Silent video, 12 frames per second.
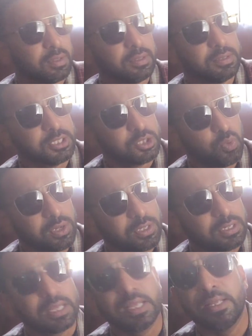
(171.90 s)
This
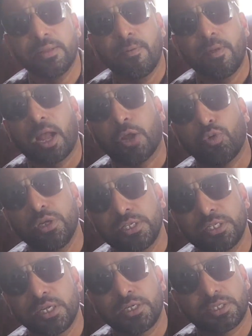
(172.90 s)
one, I wouldn't
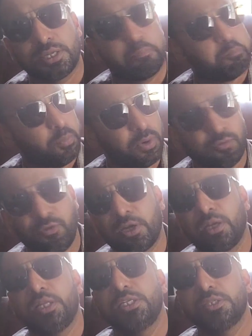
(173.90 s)
say it's
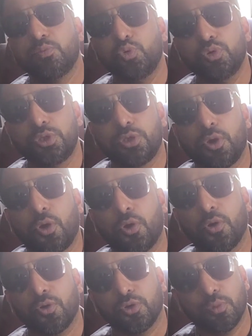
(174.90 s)
perfectly smooth
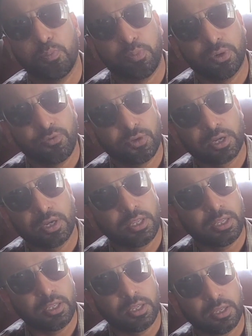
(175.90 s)
or
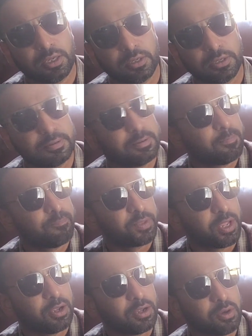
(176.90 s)
perfectly
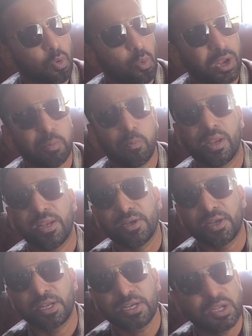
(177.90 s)
well
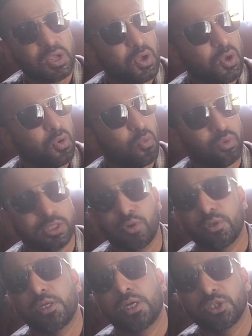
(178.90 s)
blended without
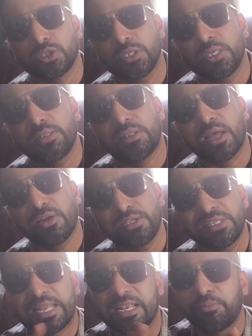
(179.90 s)
that harshness. There is
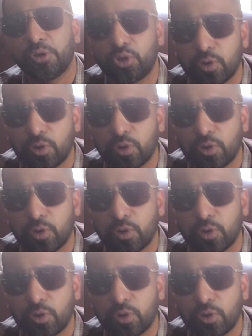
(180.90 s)
an element